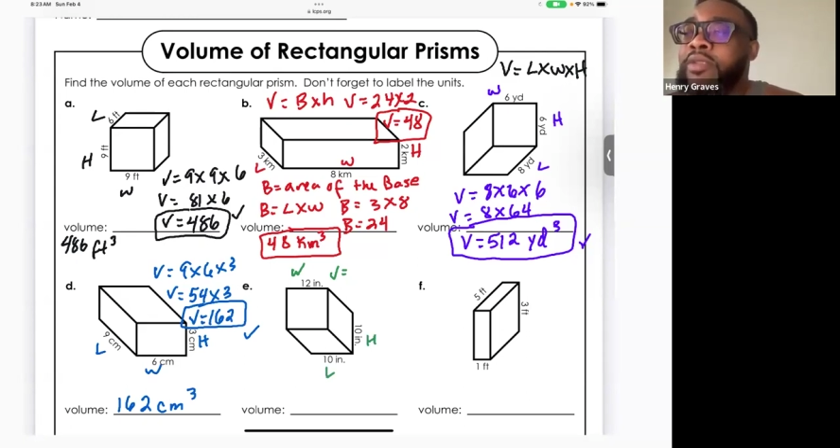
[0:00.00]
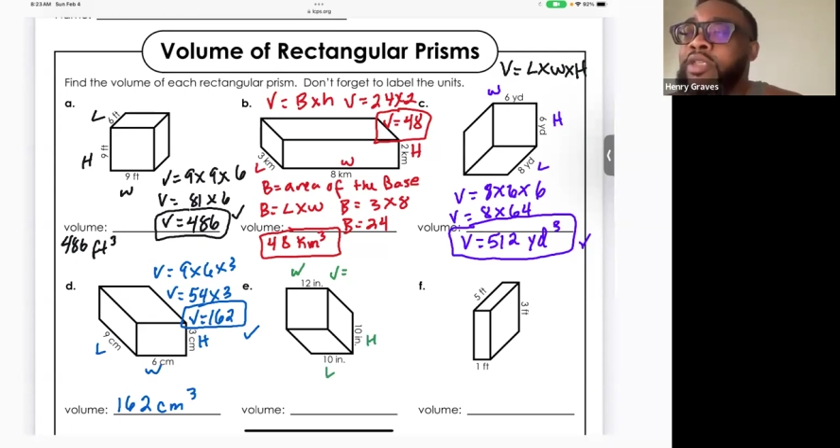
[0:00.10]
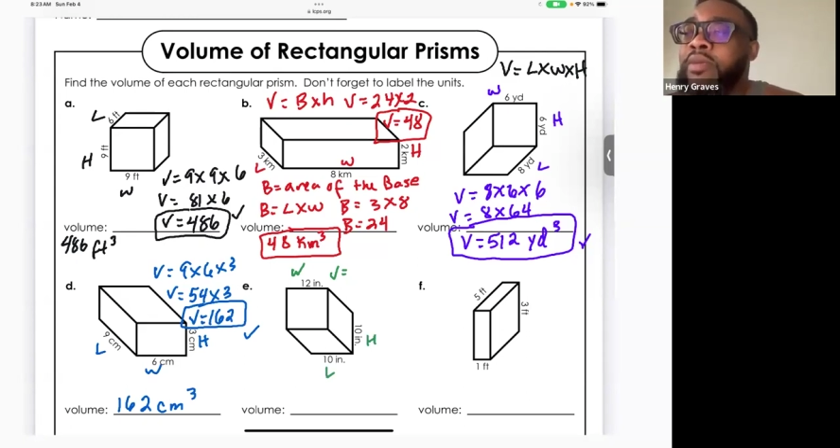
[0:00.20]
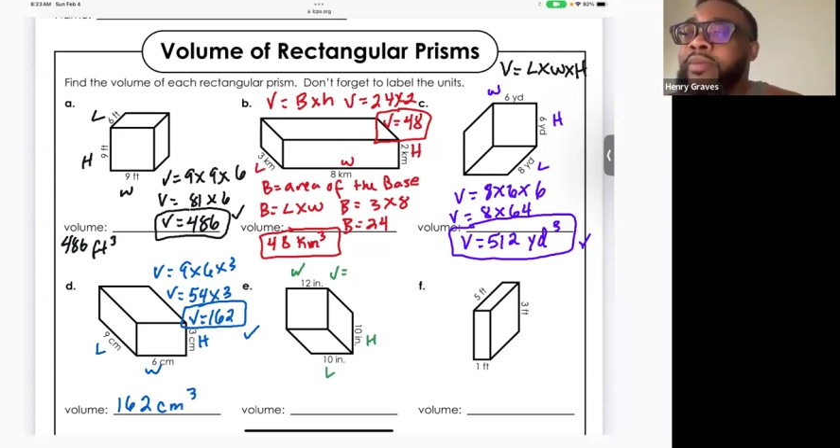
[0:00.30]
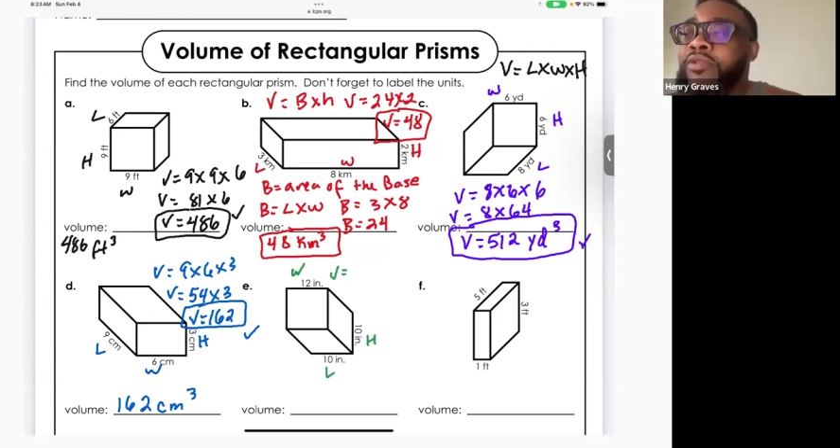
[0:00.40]

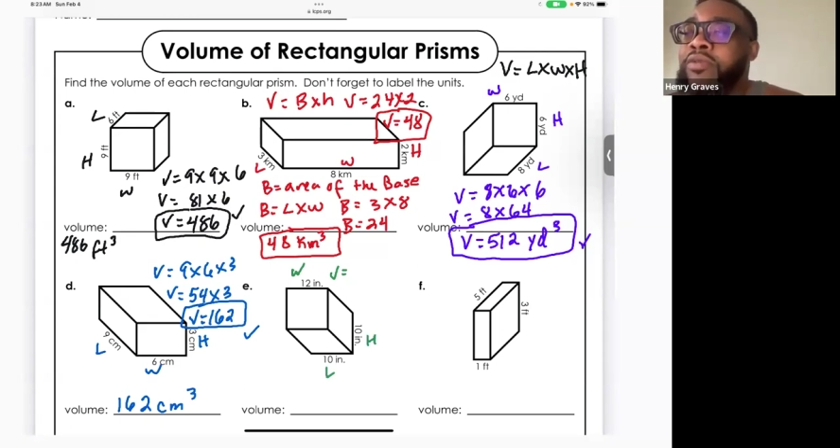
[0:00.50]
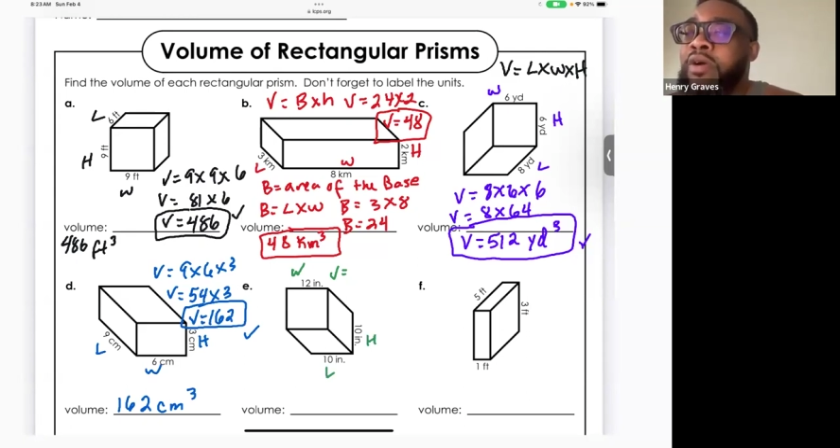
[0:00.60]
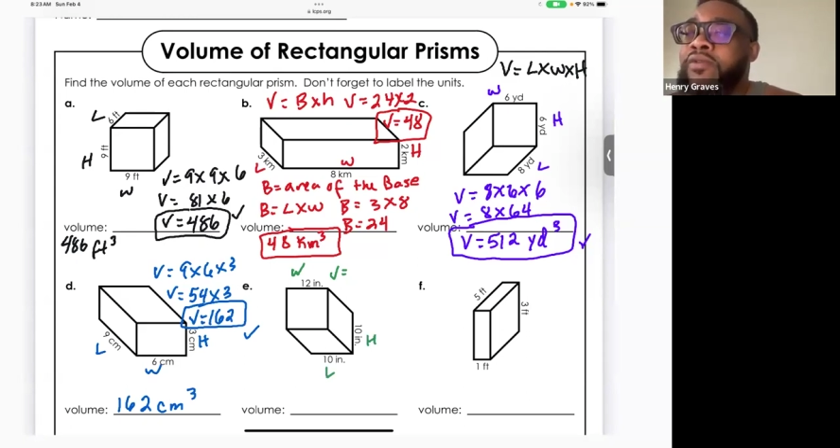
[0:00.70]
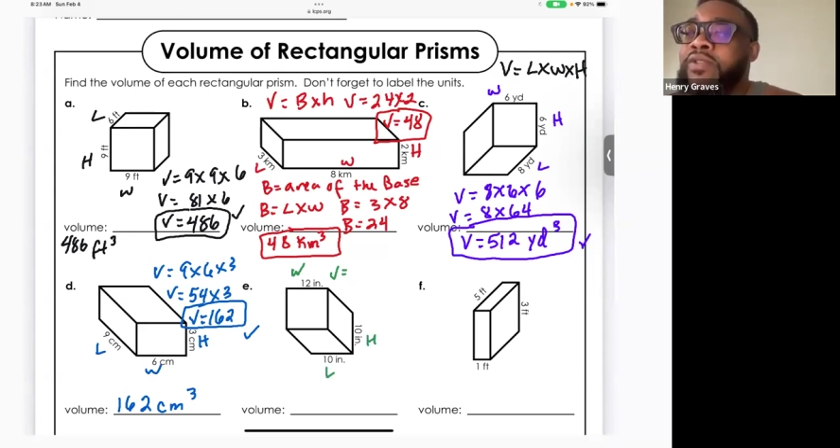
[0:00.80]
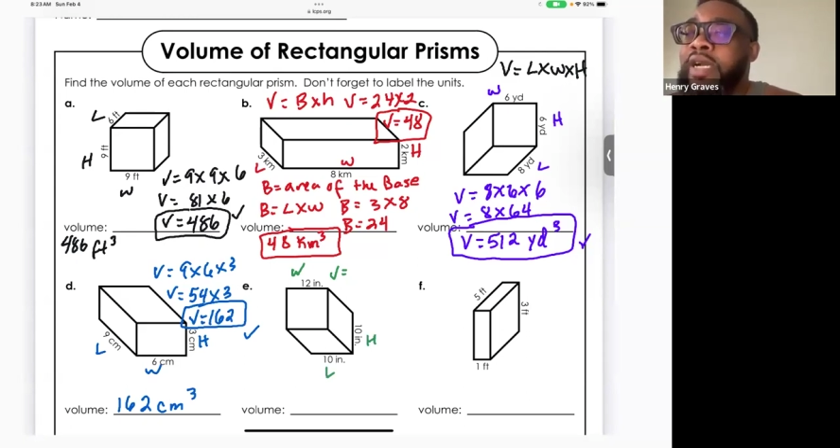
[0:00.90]
is gonna be
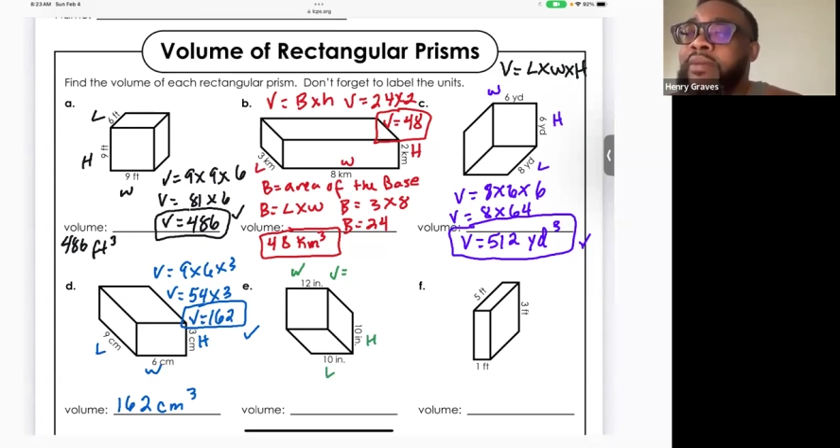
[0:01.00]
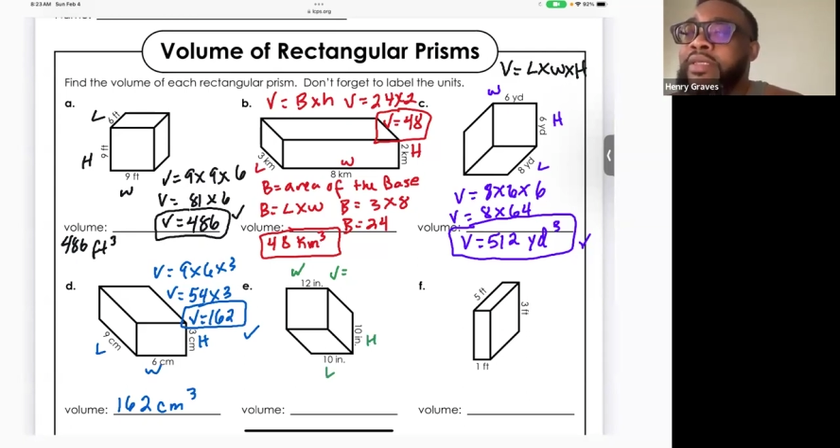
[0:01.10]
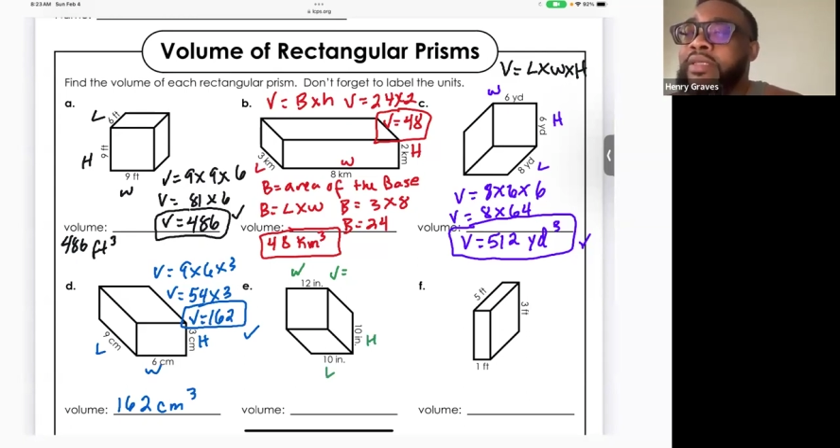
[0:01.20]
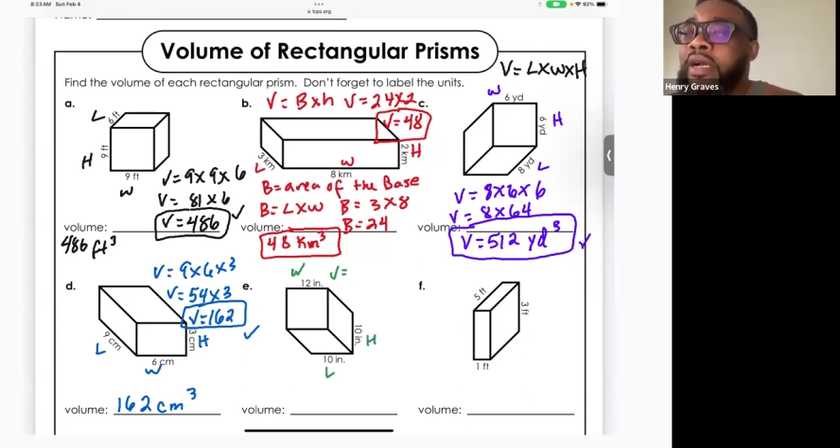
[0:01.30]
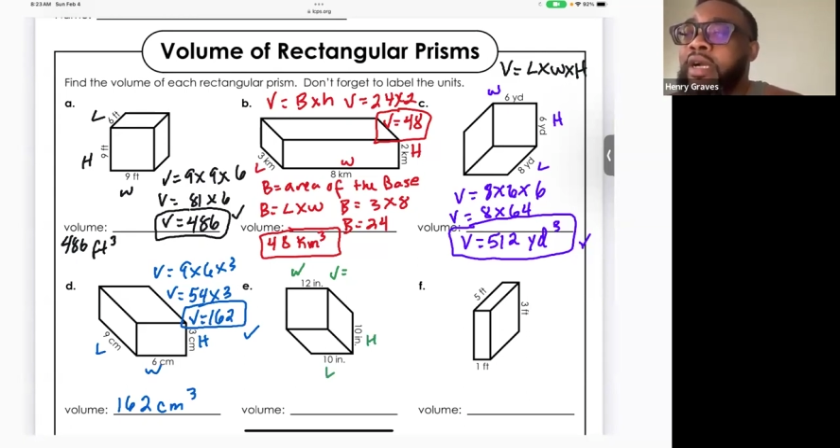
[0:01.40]
12
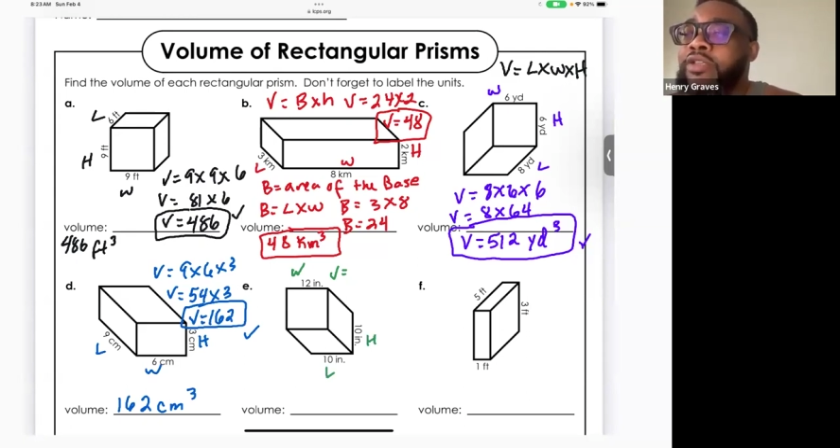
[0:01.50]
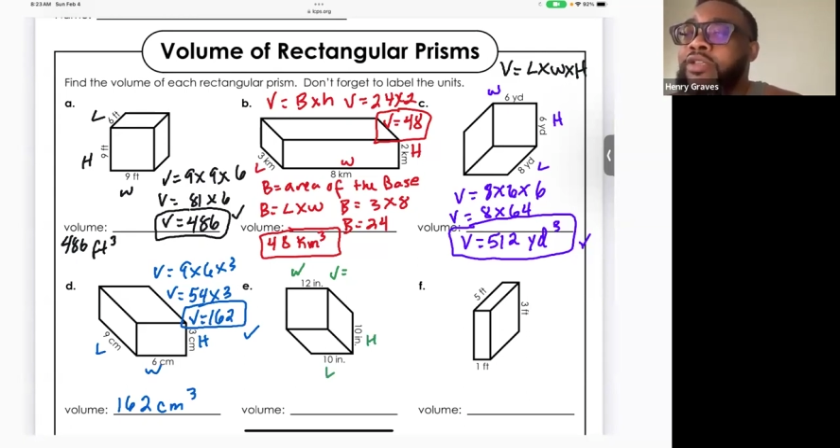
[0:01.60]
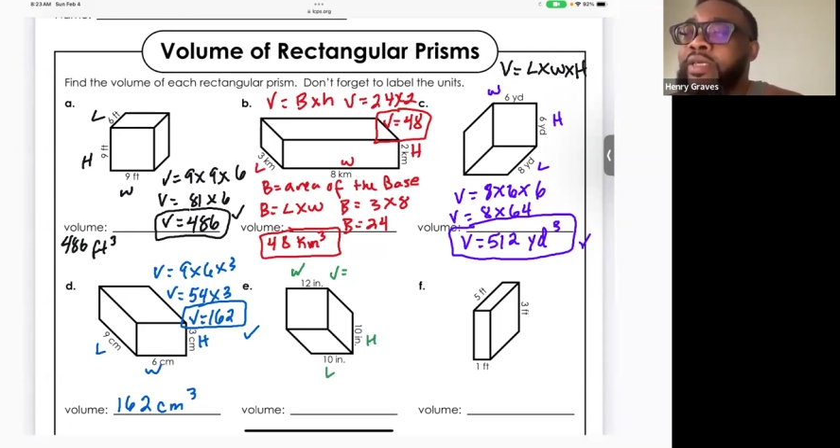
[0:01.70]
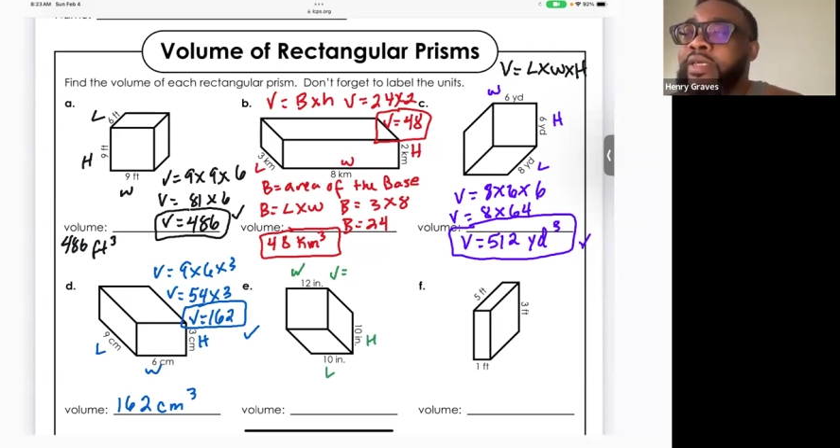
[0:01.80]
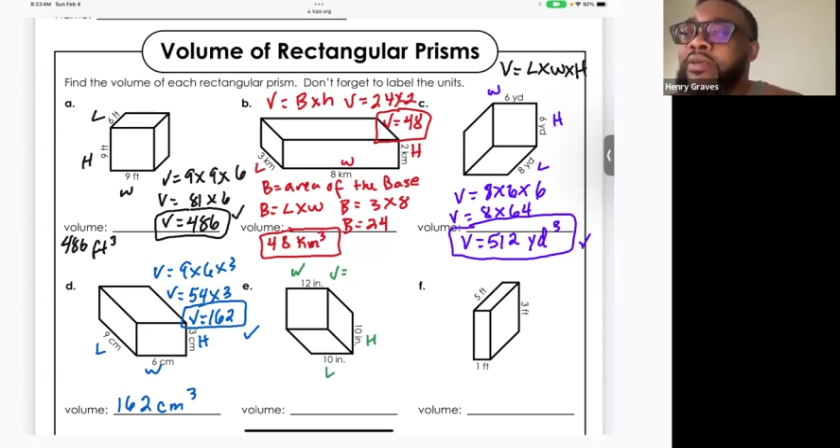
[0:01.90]
times
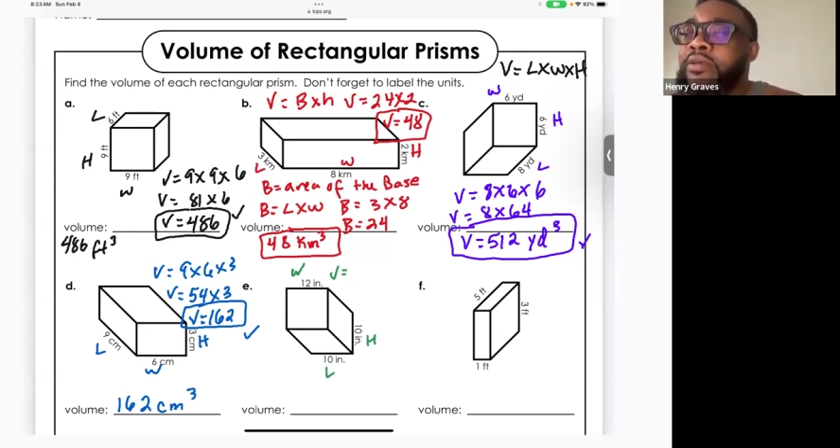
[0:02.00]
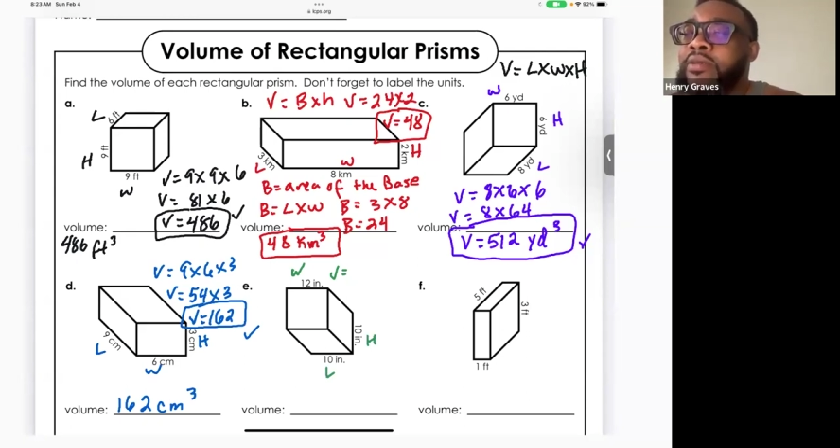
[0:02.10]
100.